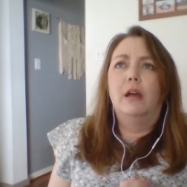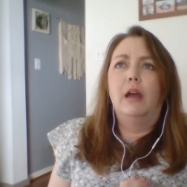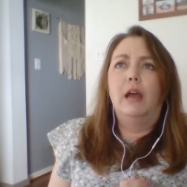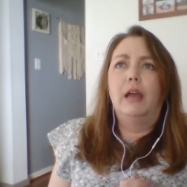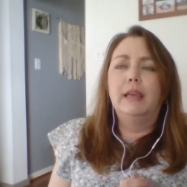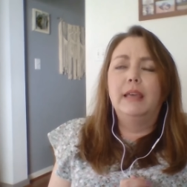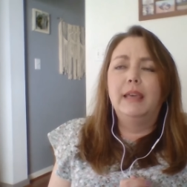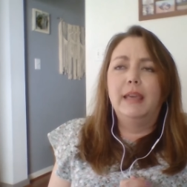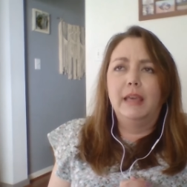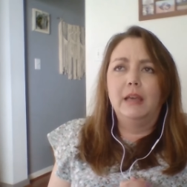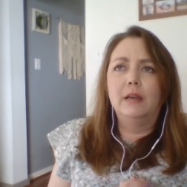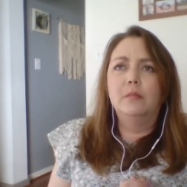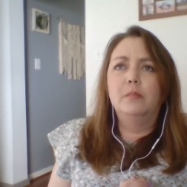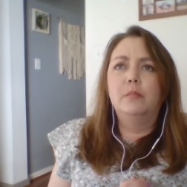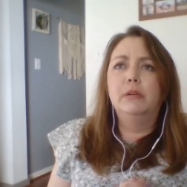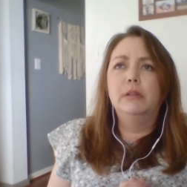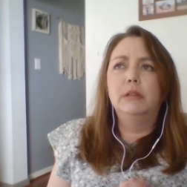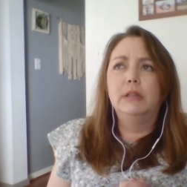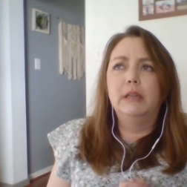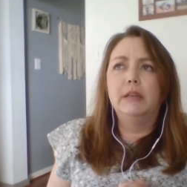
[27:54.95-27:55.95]
I can't
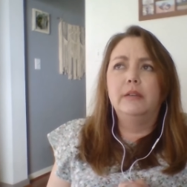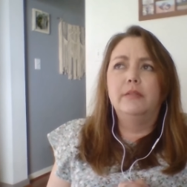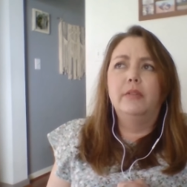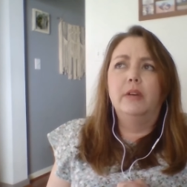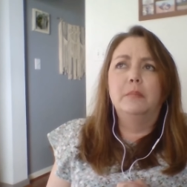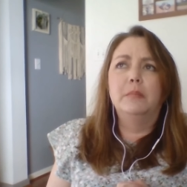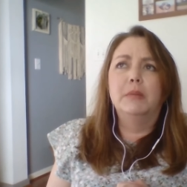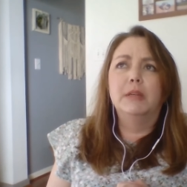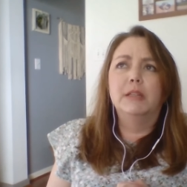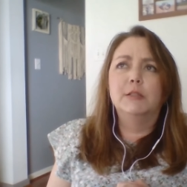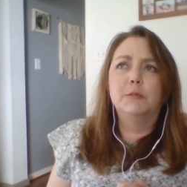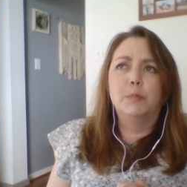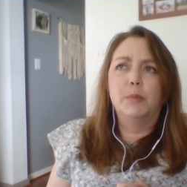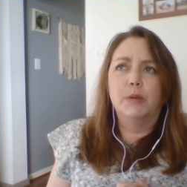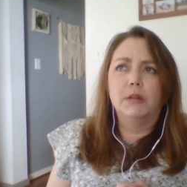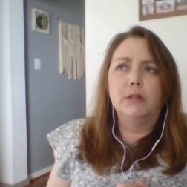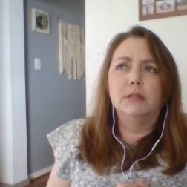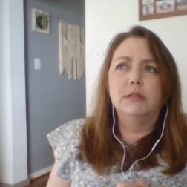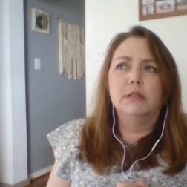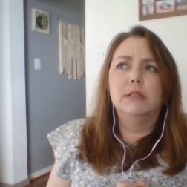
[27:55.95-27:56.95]
believe I'm
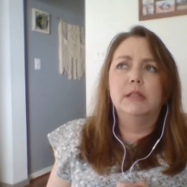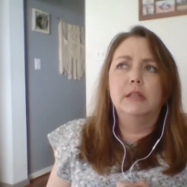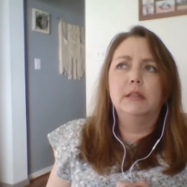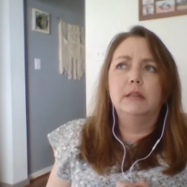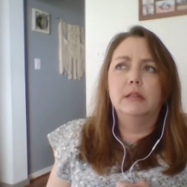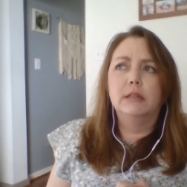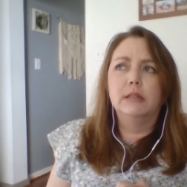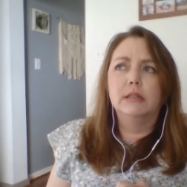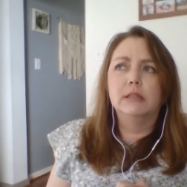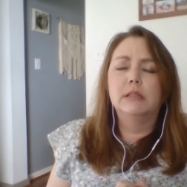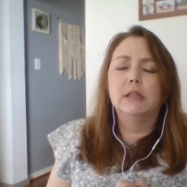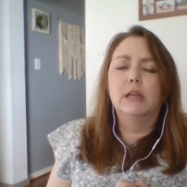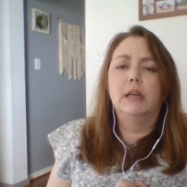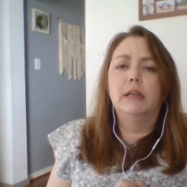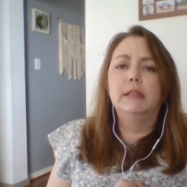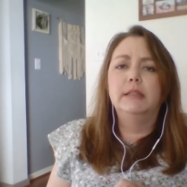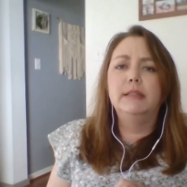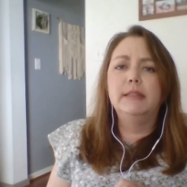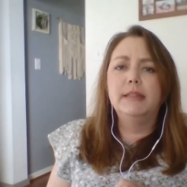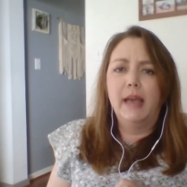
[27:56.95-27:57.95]
experiencing this
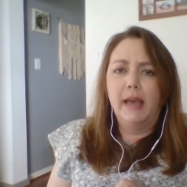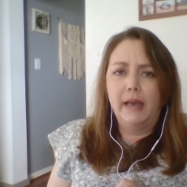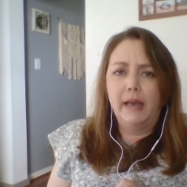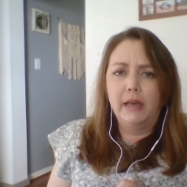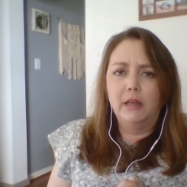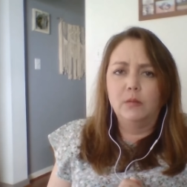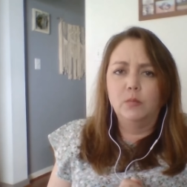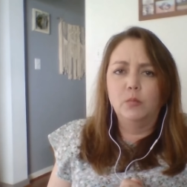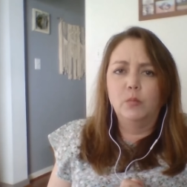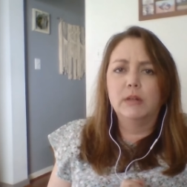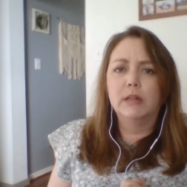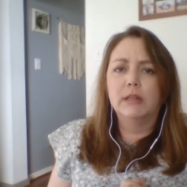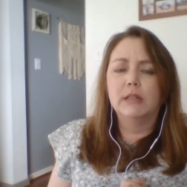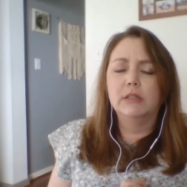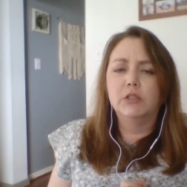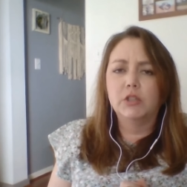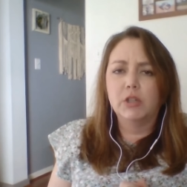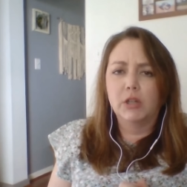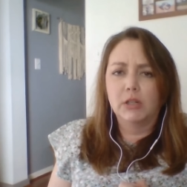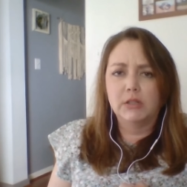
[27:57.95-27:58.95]
again when
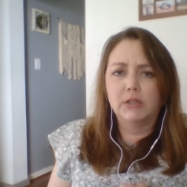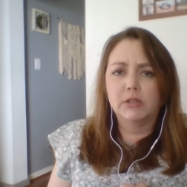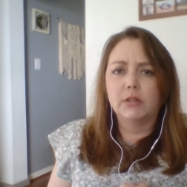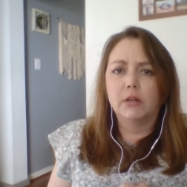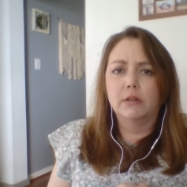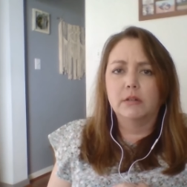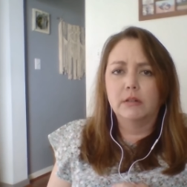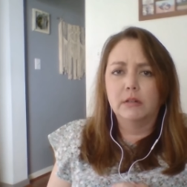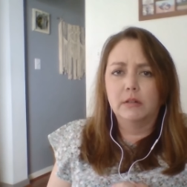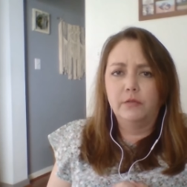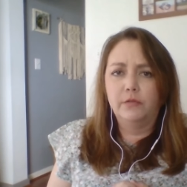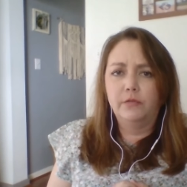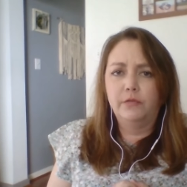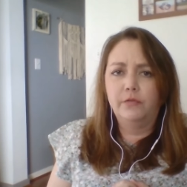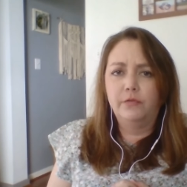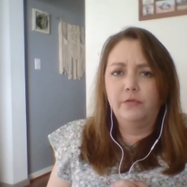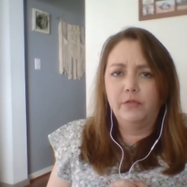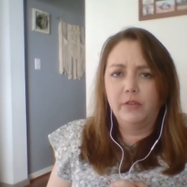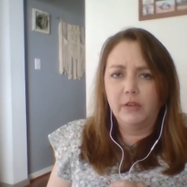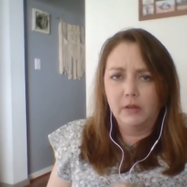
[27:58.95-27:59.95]
I just started to
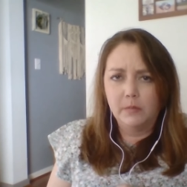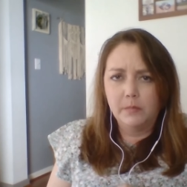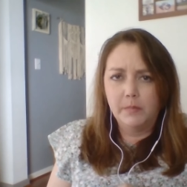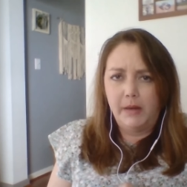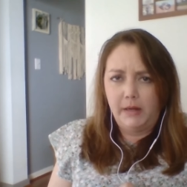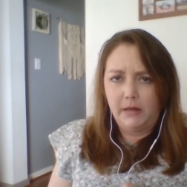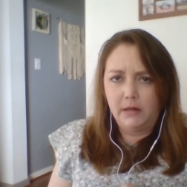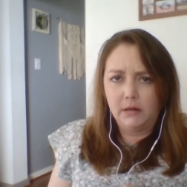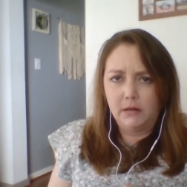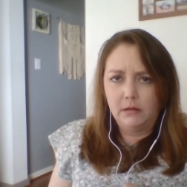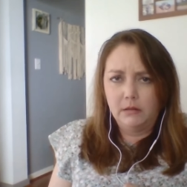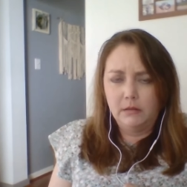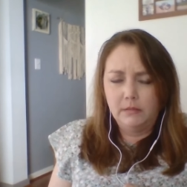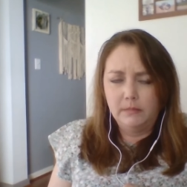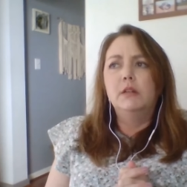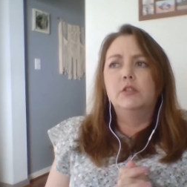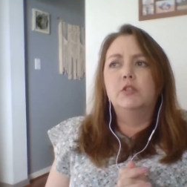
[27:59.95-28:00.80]
feel better.